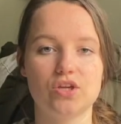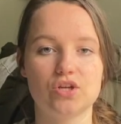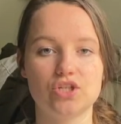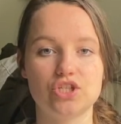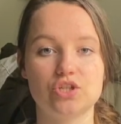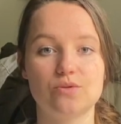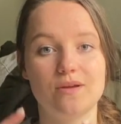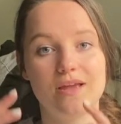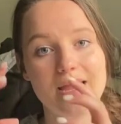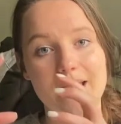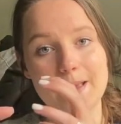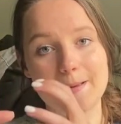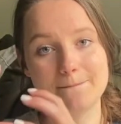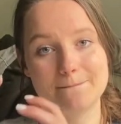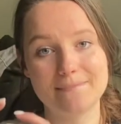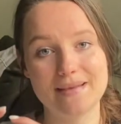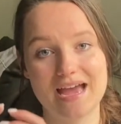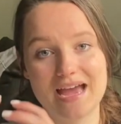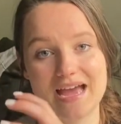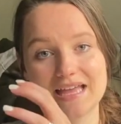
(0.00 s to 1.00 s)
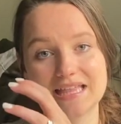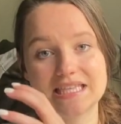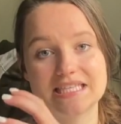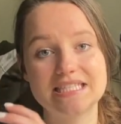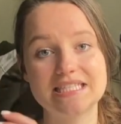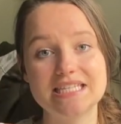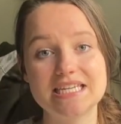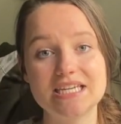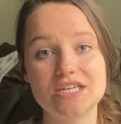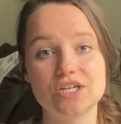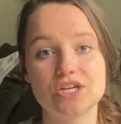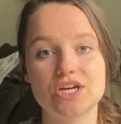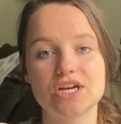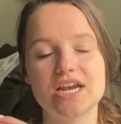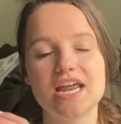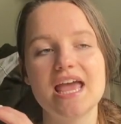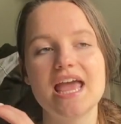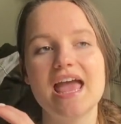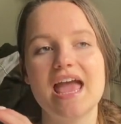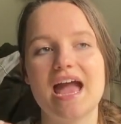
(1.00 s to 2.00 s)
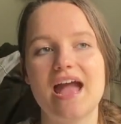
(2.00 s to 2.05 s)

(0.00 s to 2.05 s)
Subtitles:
You're doing a math standard,